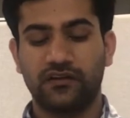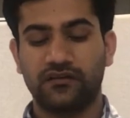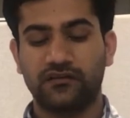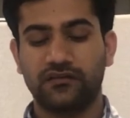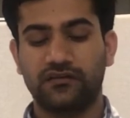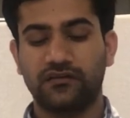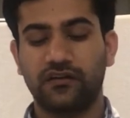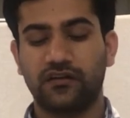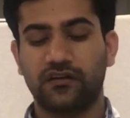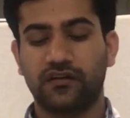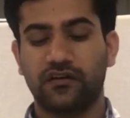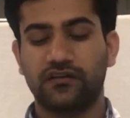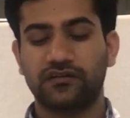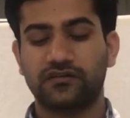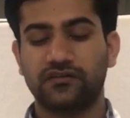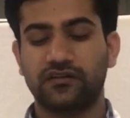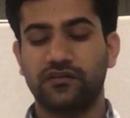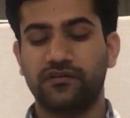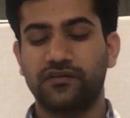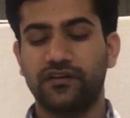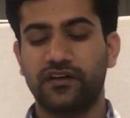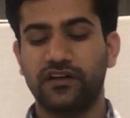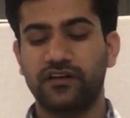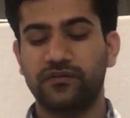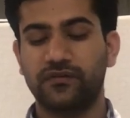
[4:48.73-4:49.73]
The cost
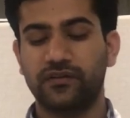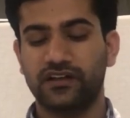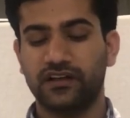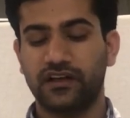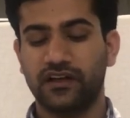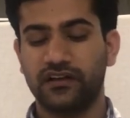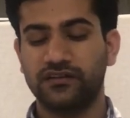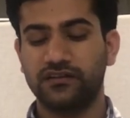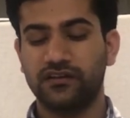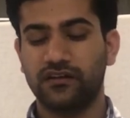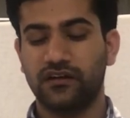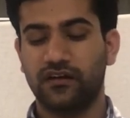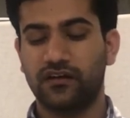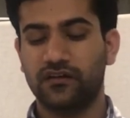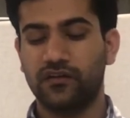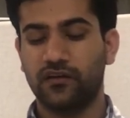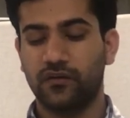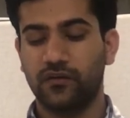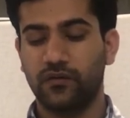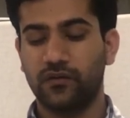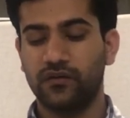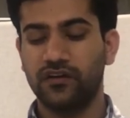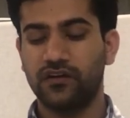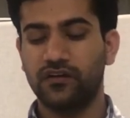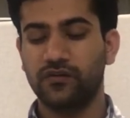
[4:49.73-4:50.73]
of advertising on
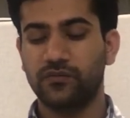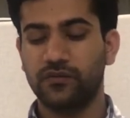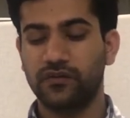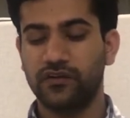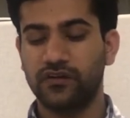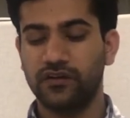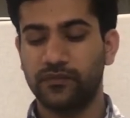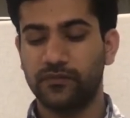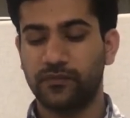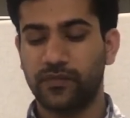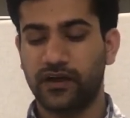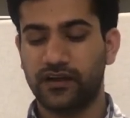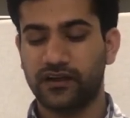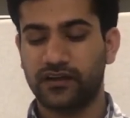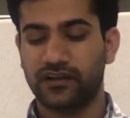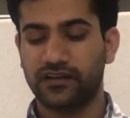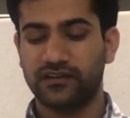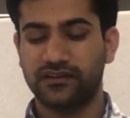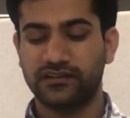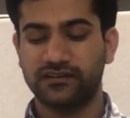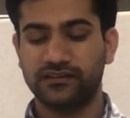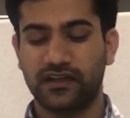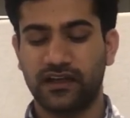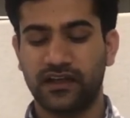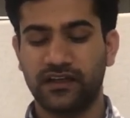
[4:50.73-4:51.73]
oligopoly market
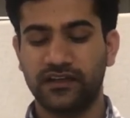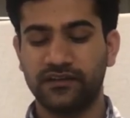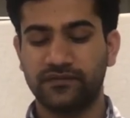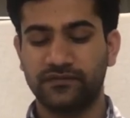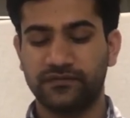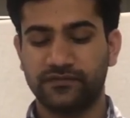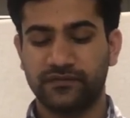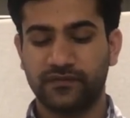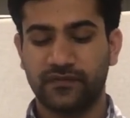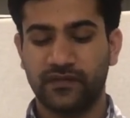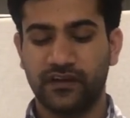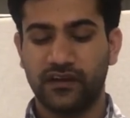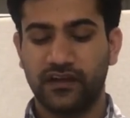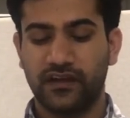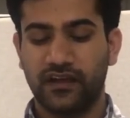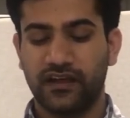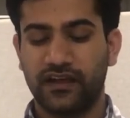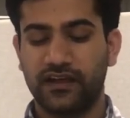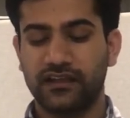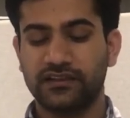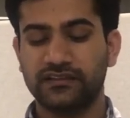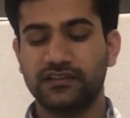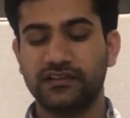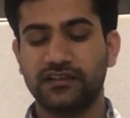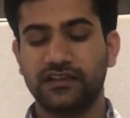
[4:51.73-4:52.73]
is high,
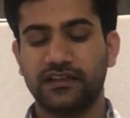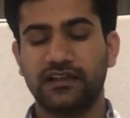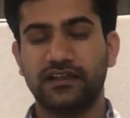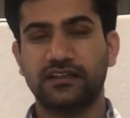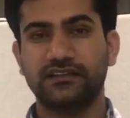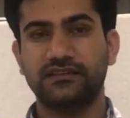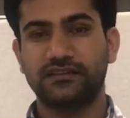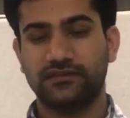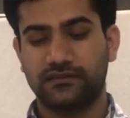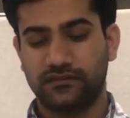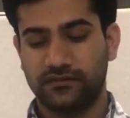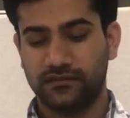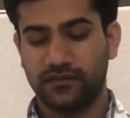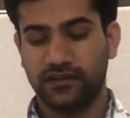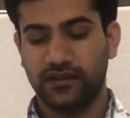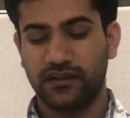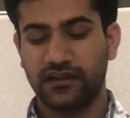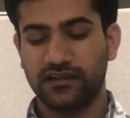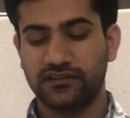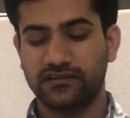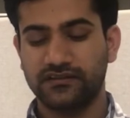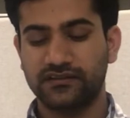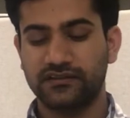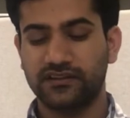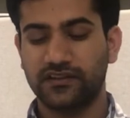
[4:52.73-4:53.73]
as the
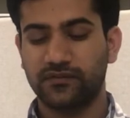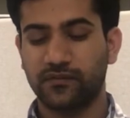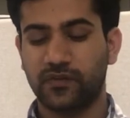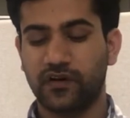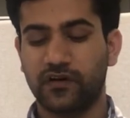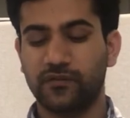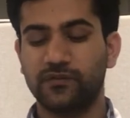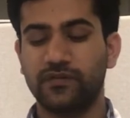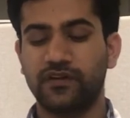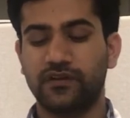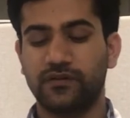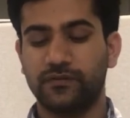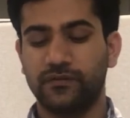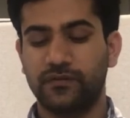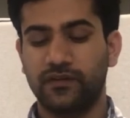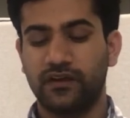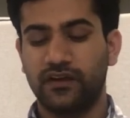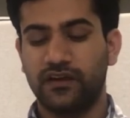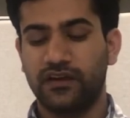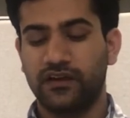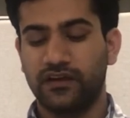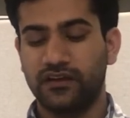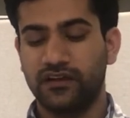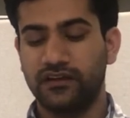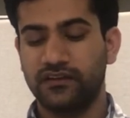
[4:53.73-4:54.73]
existing firm
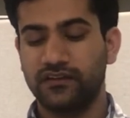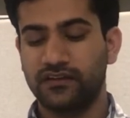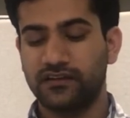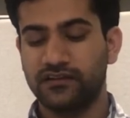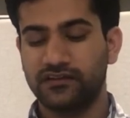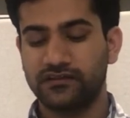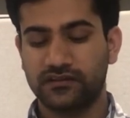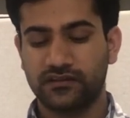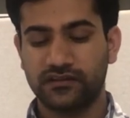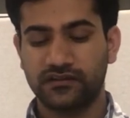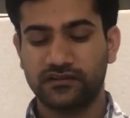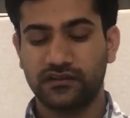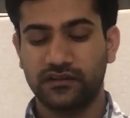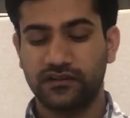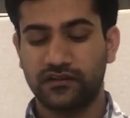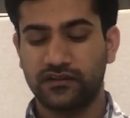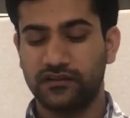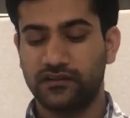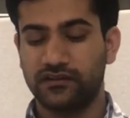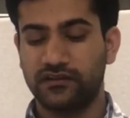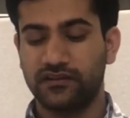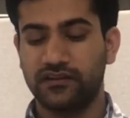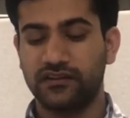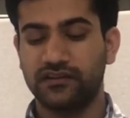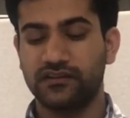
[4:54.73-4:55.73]
in the
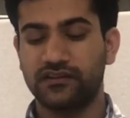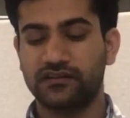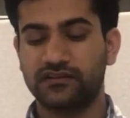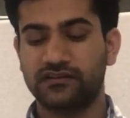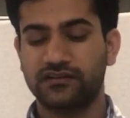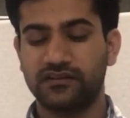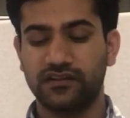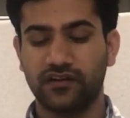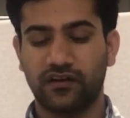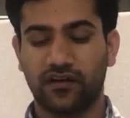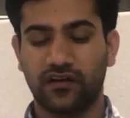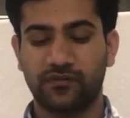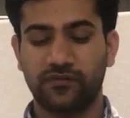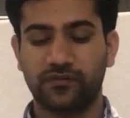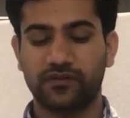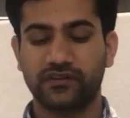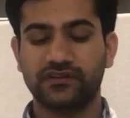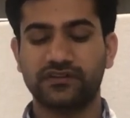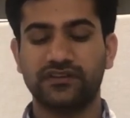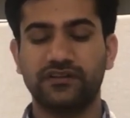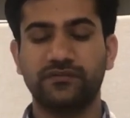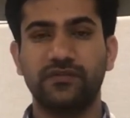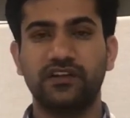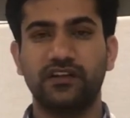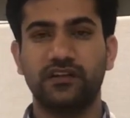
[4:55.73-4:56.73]
industry offer
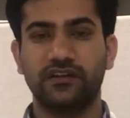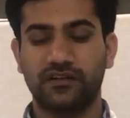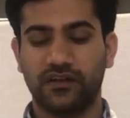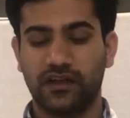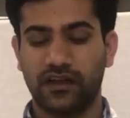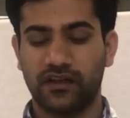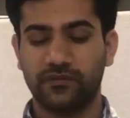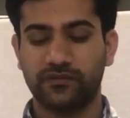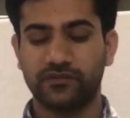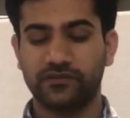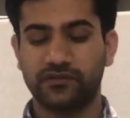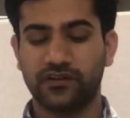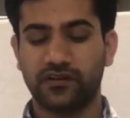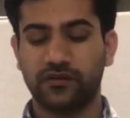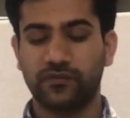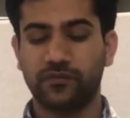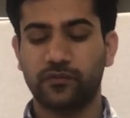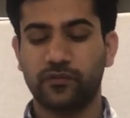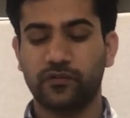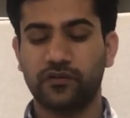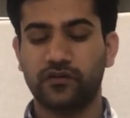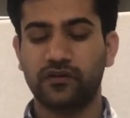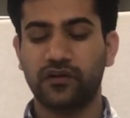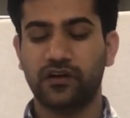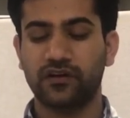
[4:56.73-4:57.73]
similar types of
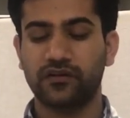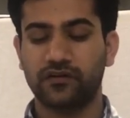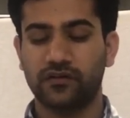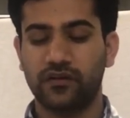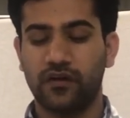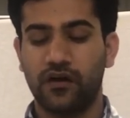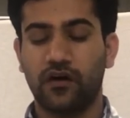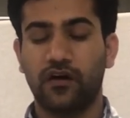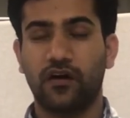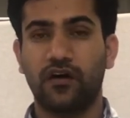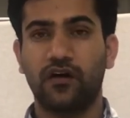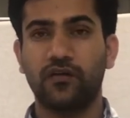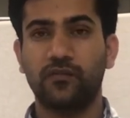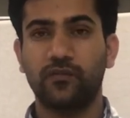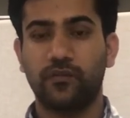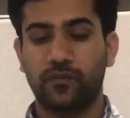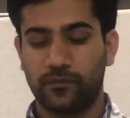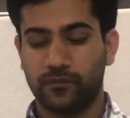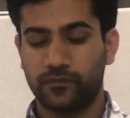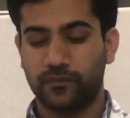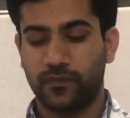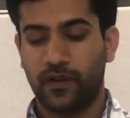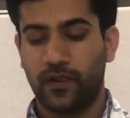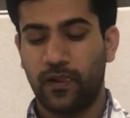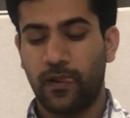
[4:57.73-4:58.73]
product.
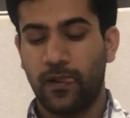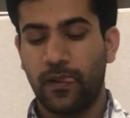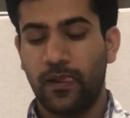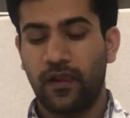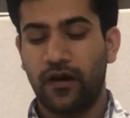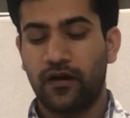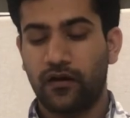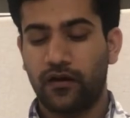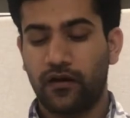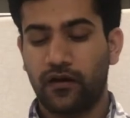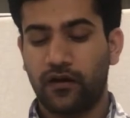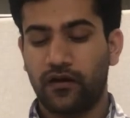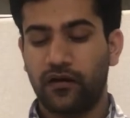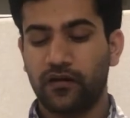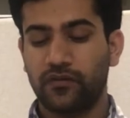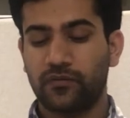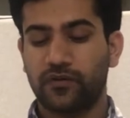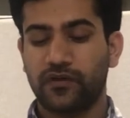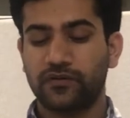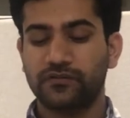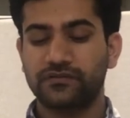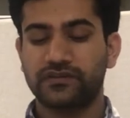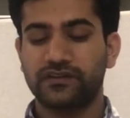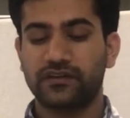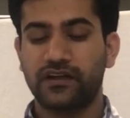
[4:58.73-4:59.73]
All
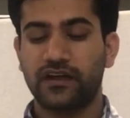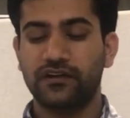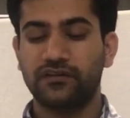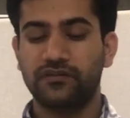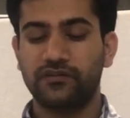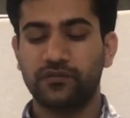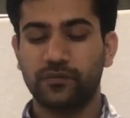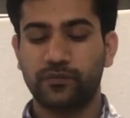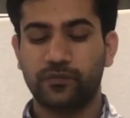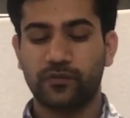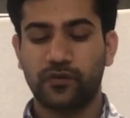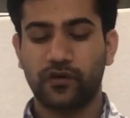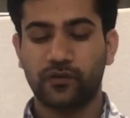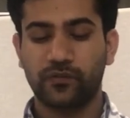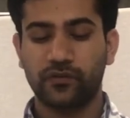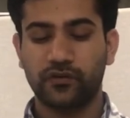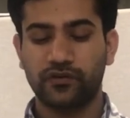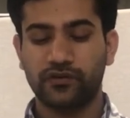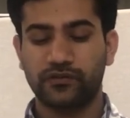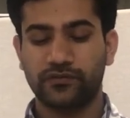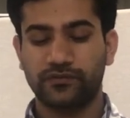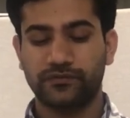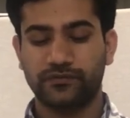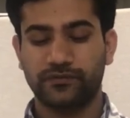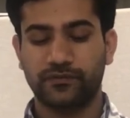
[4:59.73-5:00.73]
firms try to
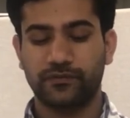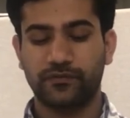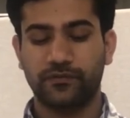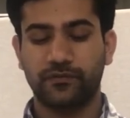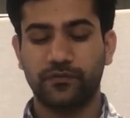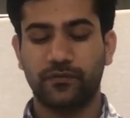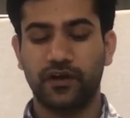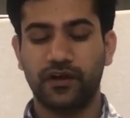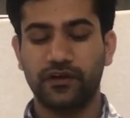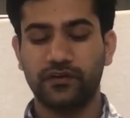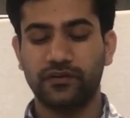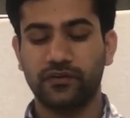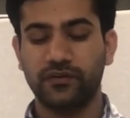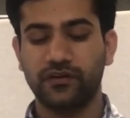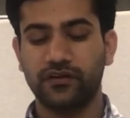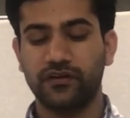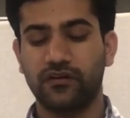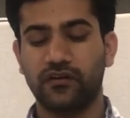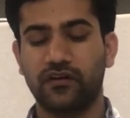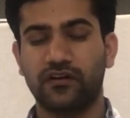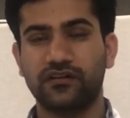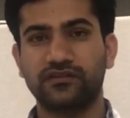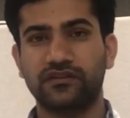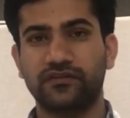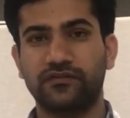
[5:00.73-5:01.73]
promote by doing
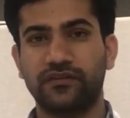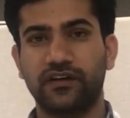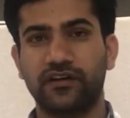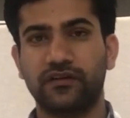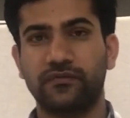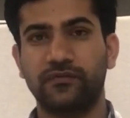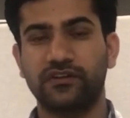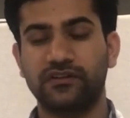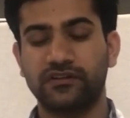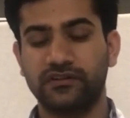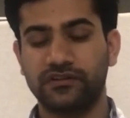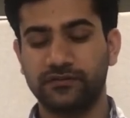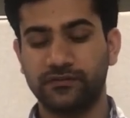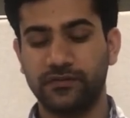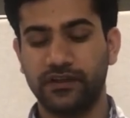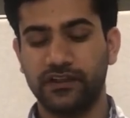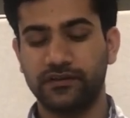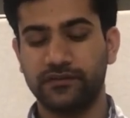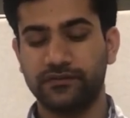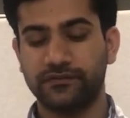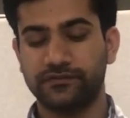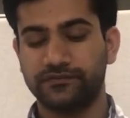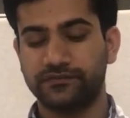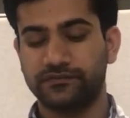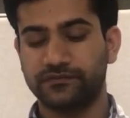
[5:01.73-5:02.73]
lots of advertisement.
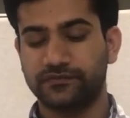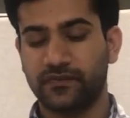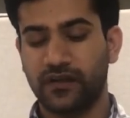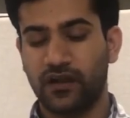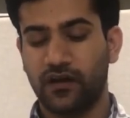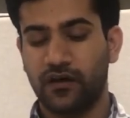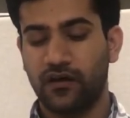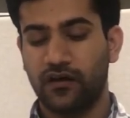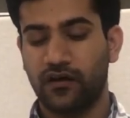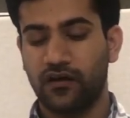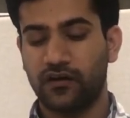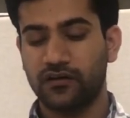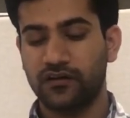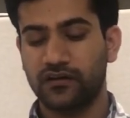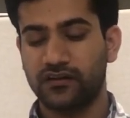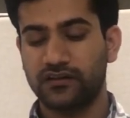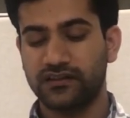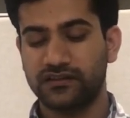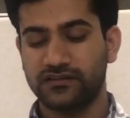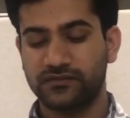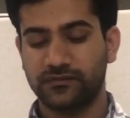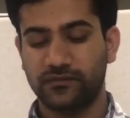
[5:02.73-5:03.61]
Under this